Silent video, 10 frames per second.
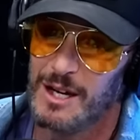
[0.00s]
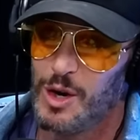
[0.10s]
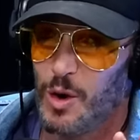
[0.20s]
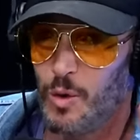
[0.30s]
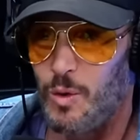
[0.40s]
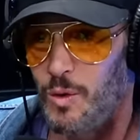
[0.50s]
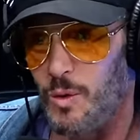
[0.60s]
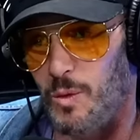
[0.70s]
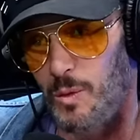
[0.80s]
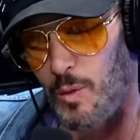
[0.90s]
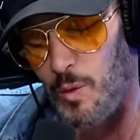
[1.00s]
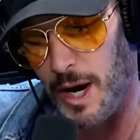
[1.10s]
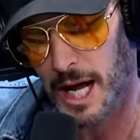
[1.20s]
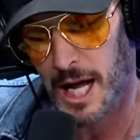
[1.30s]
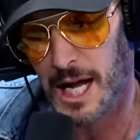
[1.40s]
Nashville as well.
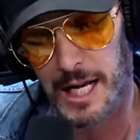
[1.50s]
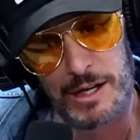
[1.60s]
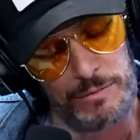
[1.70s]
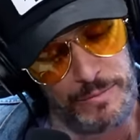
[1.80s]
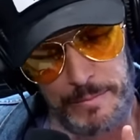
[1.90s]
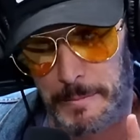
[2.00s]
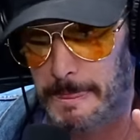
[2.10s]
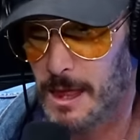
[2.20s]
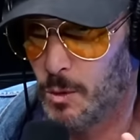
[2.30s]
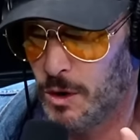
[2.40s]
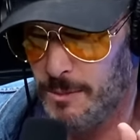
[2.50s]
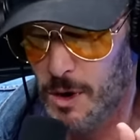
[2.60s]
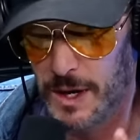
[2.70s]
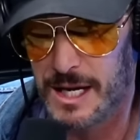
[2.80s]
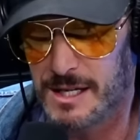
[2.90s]
Uh, nope. Oh no, Nashville. We're in
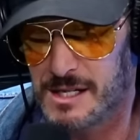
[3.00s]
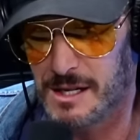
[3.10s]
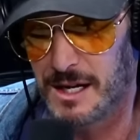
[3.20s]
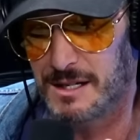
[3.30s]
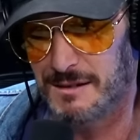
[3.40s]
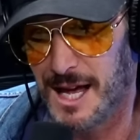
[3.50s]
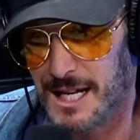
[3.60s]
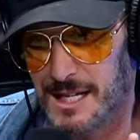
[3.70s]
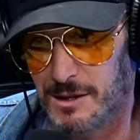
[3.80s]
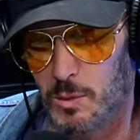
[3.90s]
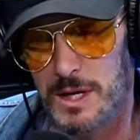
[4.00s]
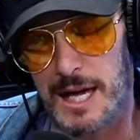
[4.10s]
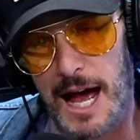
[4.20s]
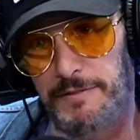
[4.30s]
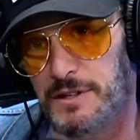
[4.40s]
Mohegan Sun in Connecticut the week
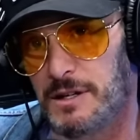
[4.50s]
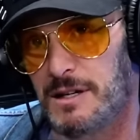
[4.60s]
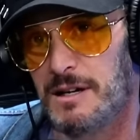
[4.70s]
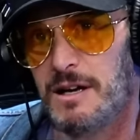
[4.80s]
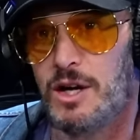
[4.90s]
after.